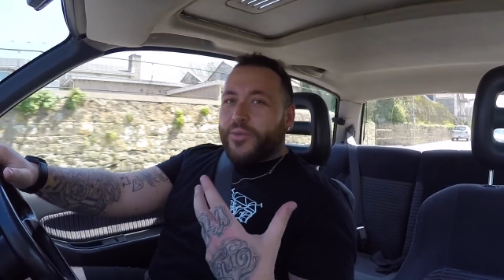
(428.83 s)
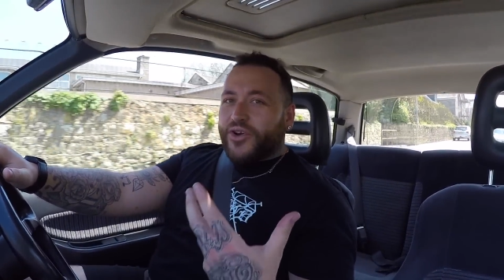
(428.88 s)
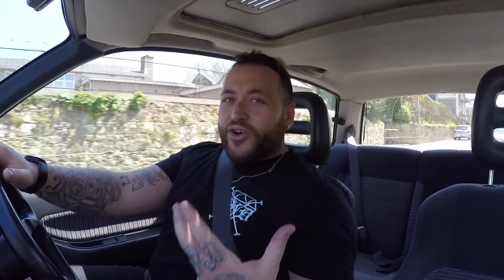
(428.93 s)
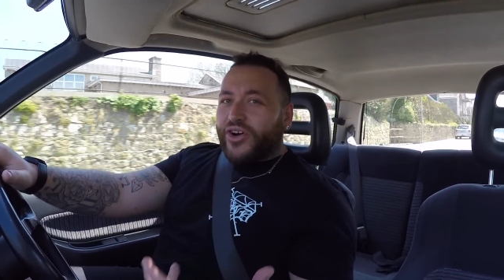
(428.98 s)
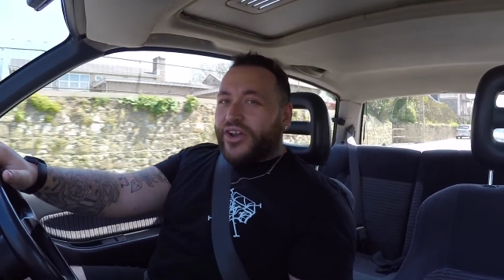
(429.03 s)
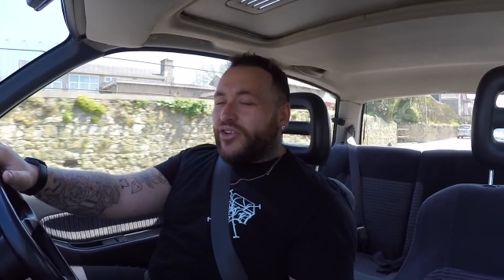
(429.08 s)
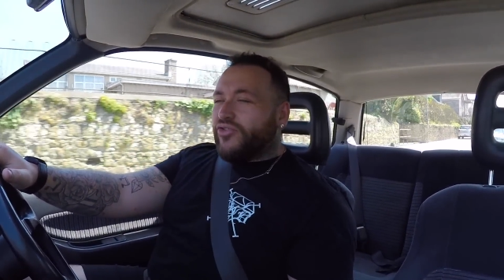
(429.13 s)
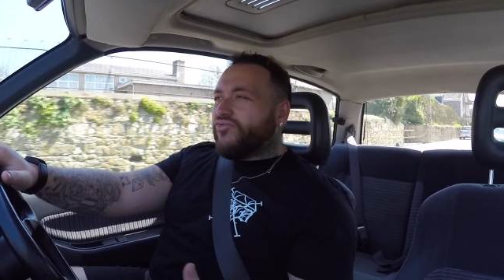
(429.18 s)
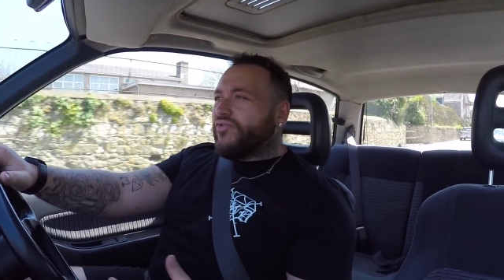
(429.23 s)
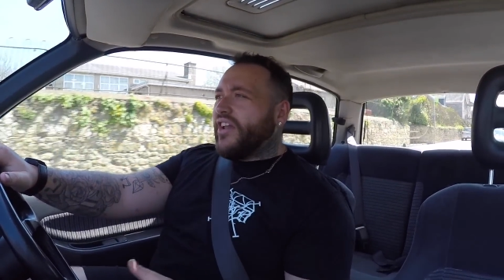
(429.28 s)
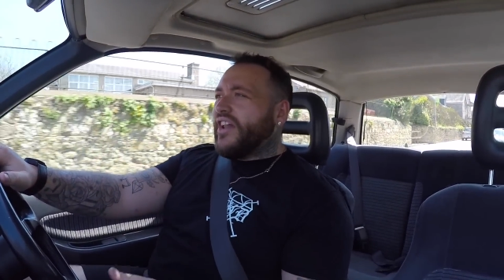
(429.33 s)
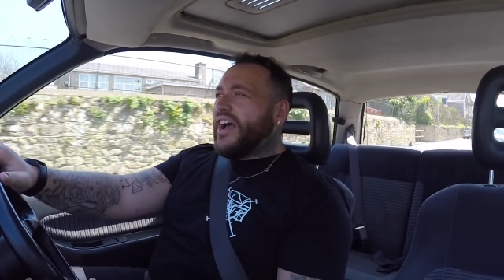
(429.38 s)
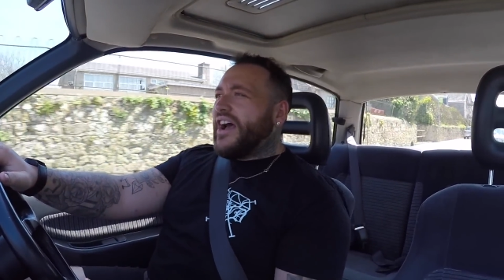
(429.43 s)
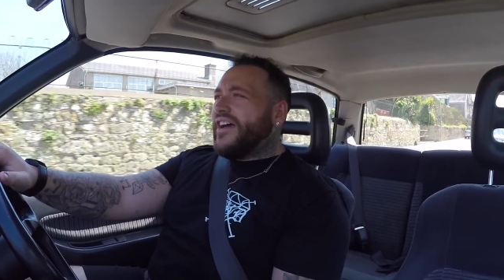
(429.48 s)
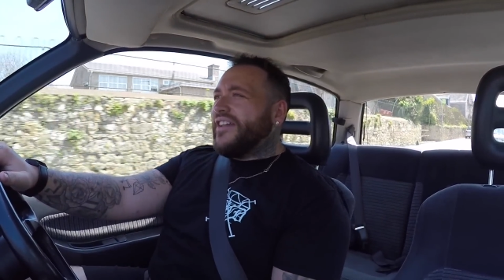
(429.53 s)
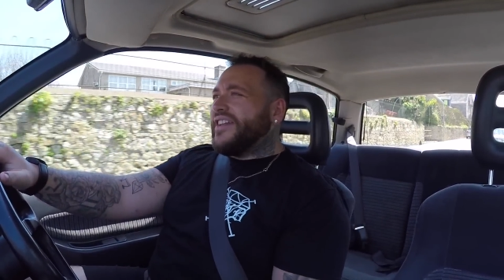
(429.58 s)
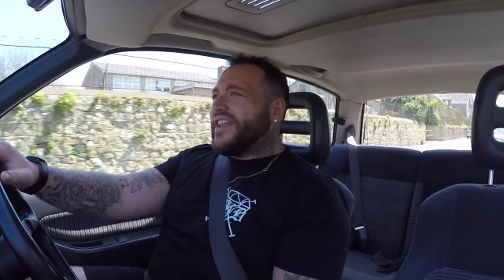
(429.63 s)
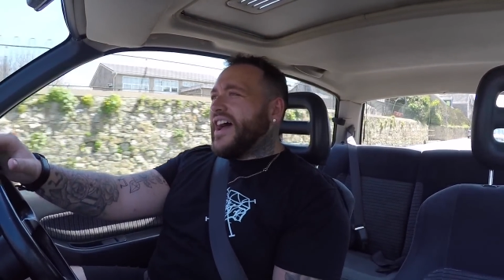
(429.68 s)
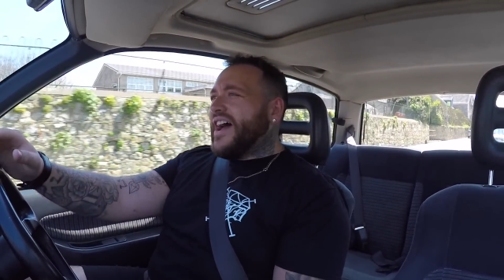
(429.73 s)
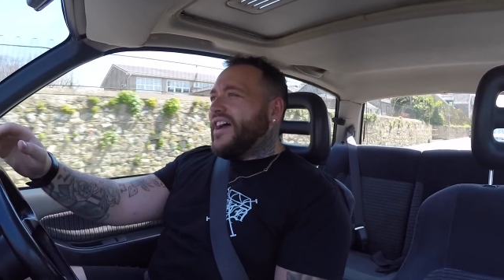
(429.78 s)
We've got a little run
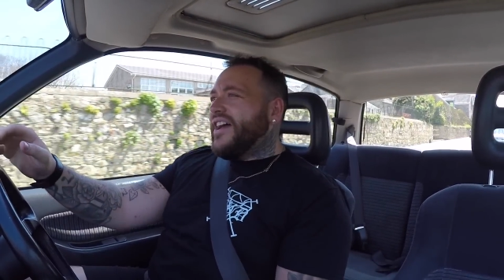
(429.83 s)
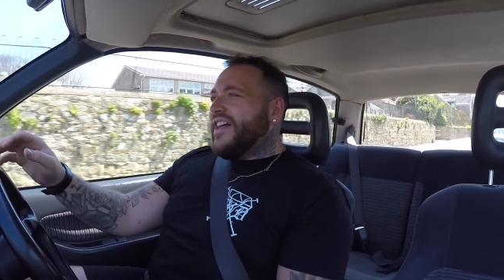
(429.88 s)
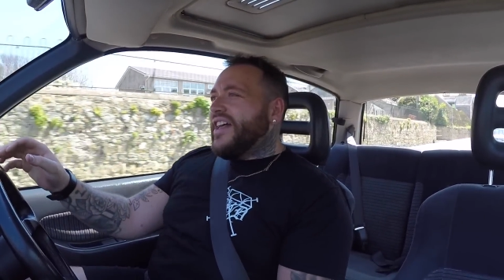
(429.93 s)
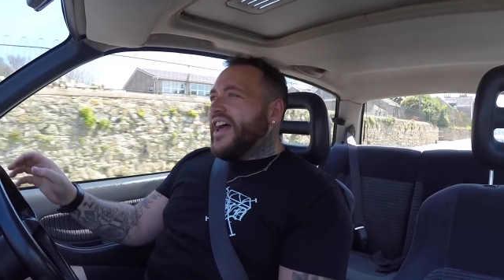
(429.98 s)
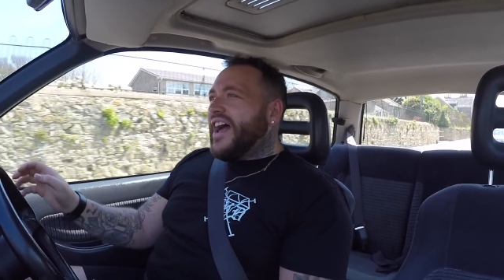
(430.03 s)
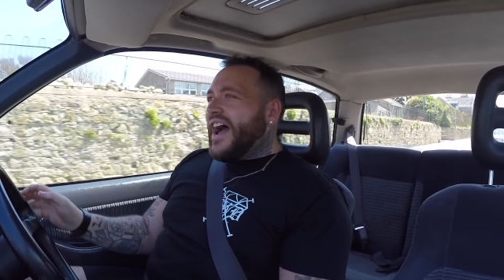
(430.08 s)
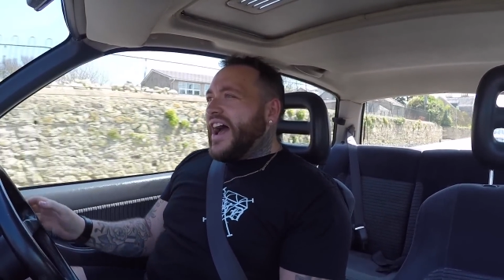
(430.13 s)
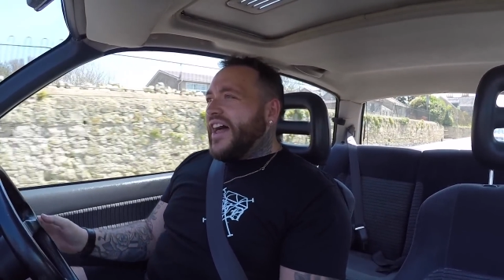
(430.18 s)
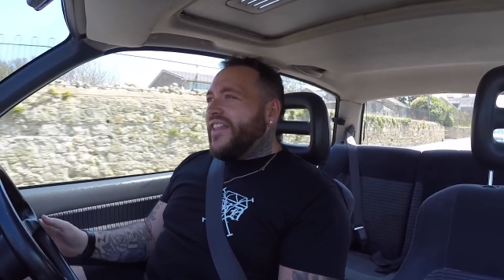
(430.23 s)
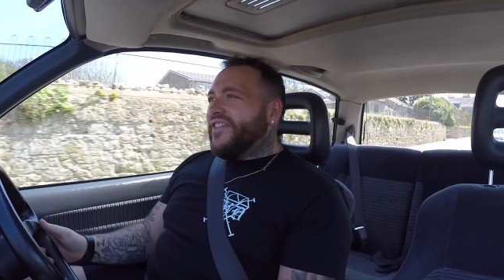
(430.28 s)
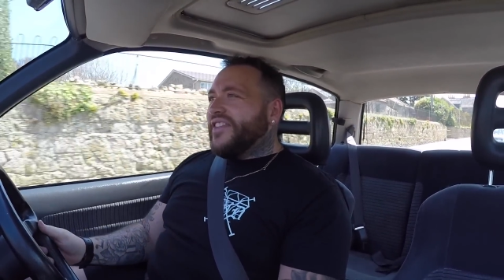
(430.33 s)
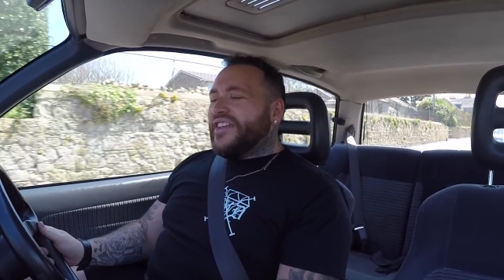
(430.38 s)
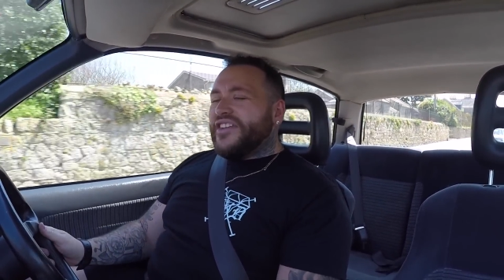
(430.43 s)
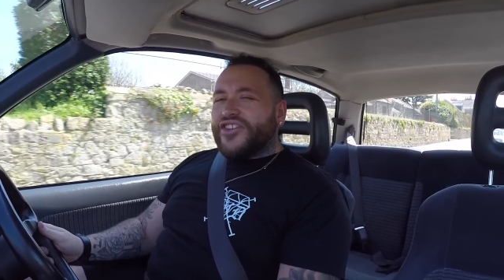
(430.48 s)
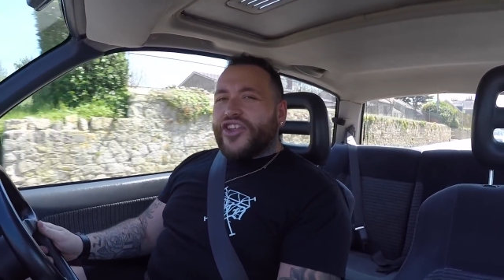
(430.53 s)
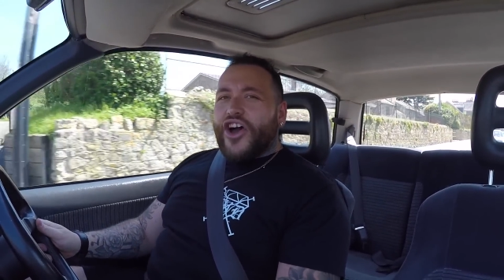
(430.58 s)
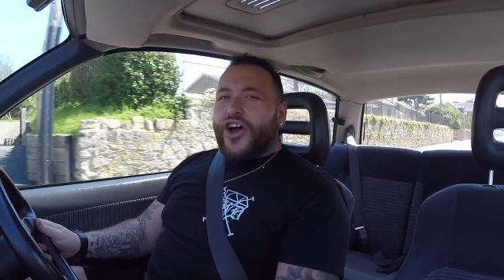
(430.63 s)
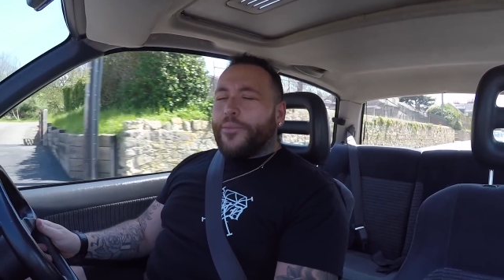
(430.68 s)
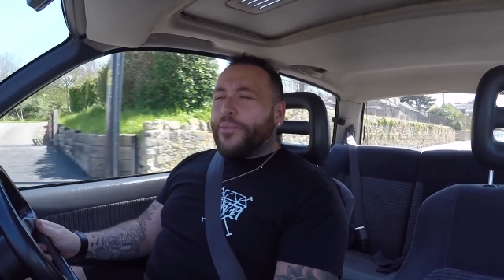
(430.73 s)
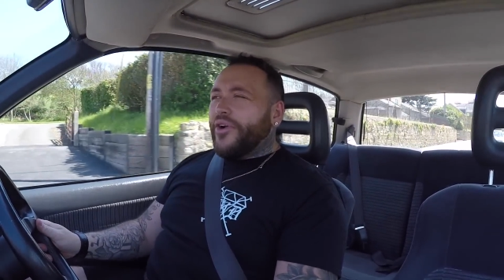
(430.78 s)
out in that, and the
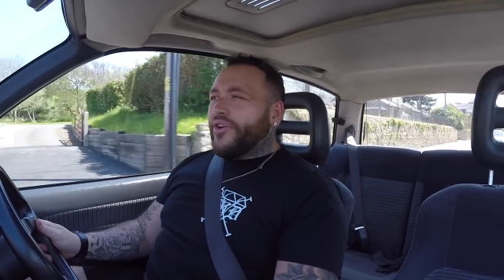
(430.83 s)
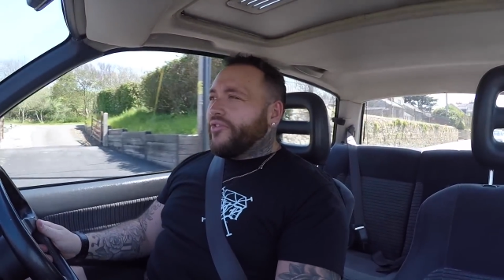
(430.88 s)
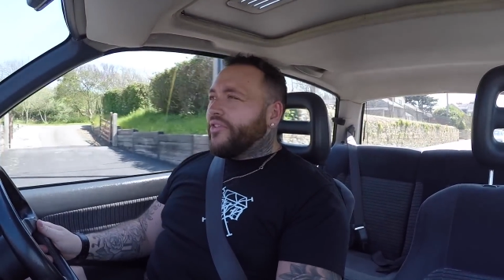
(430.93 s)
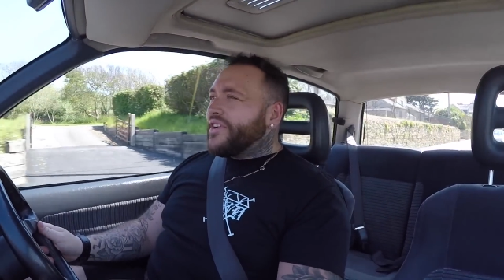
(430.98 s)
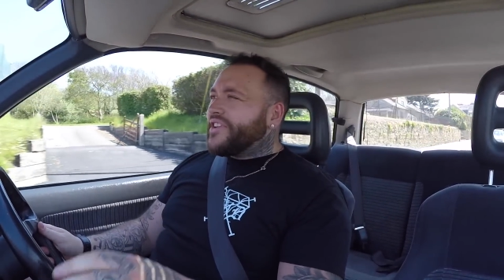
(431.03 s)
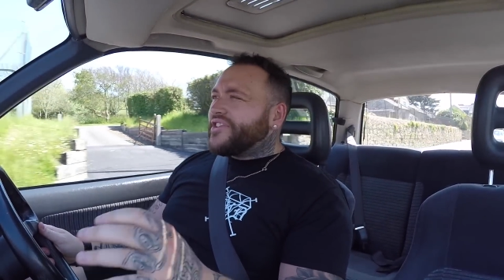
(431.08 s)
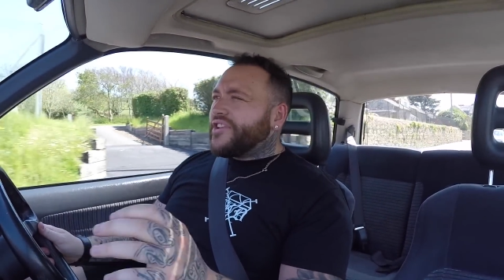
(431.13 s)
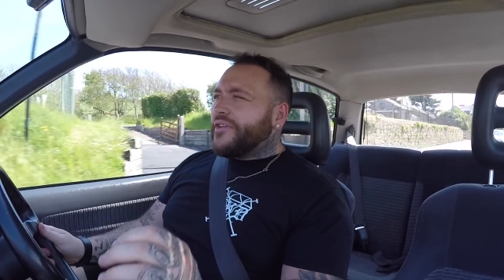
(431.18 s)
Nürburgring.